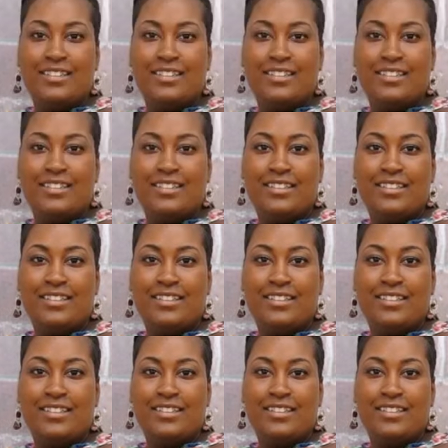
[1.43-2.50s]

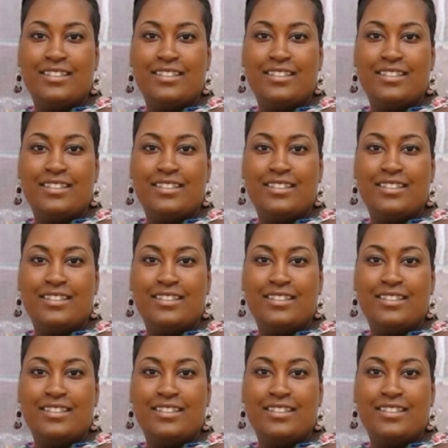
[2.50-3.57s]

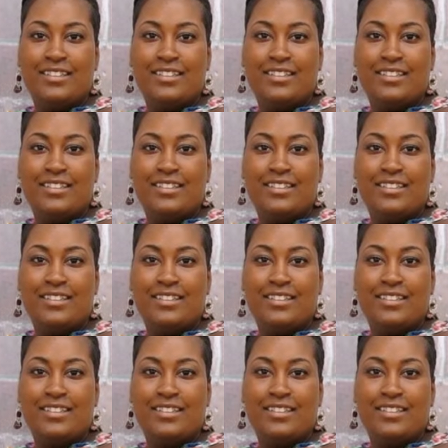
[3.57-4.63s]

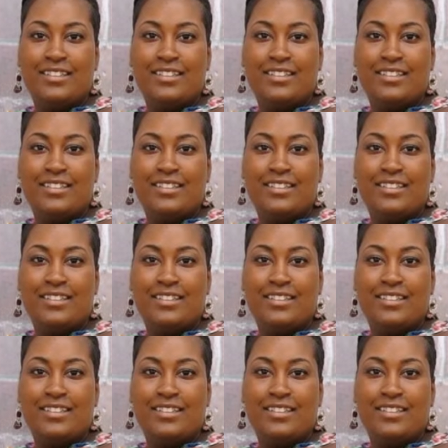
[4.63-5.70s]

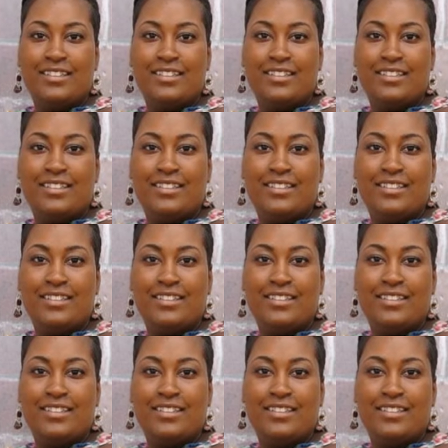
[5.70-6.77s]

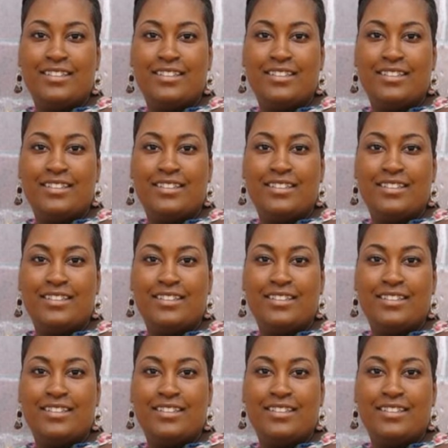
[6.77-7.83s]

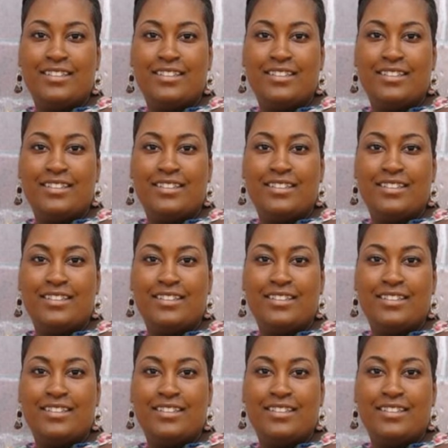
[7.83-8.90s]

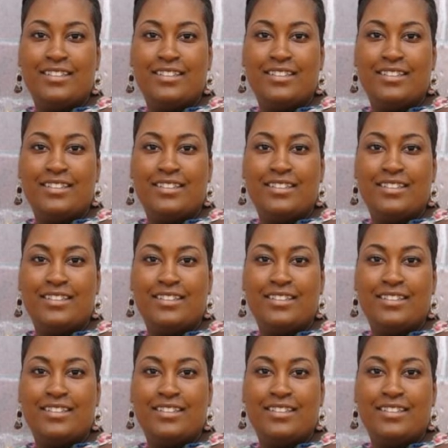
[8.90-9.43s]
This is a still picture; no speech is visible.